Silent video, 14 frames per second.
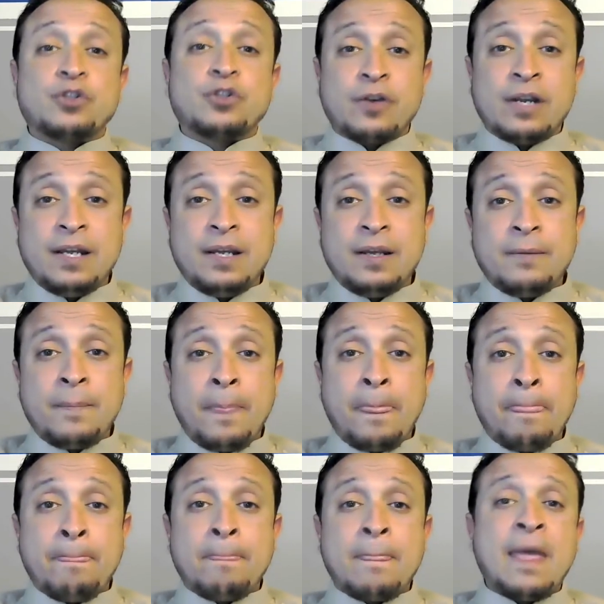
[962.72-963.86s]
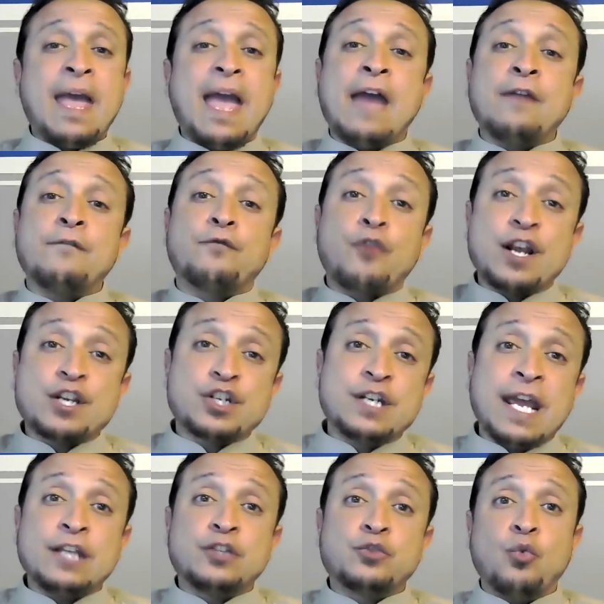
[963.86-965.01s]
tree and fresh
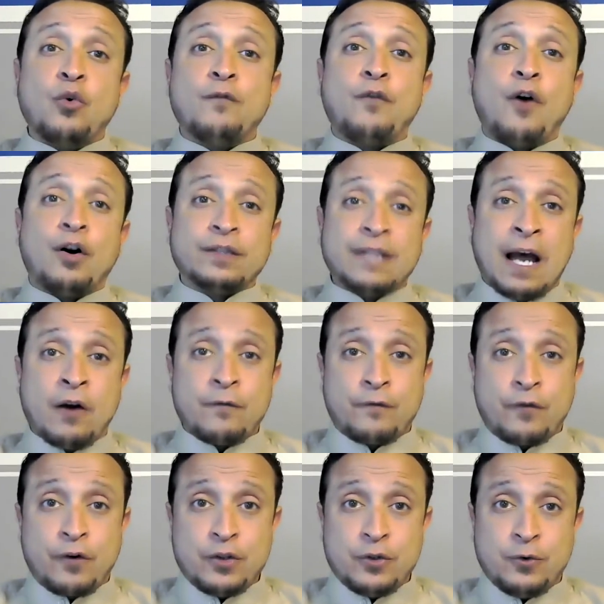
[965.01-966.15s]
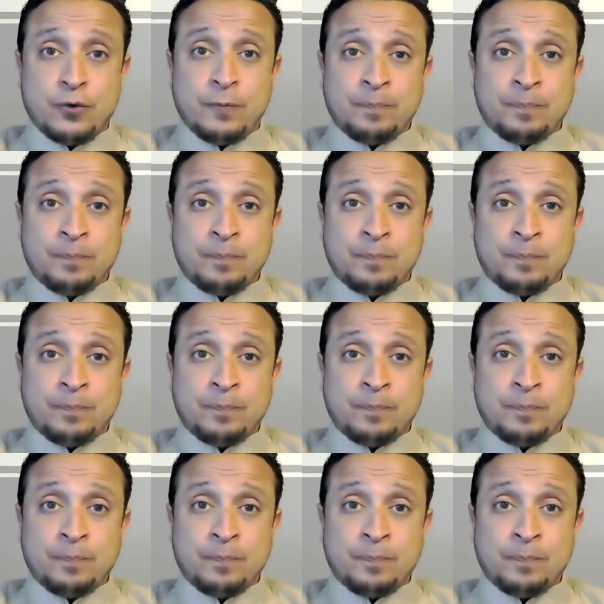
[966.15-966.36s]
dates will fall down for you.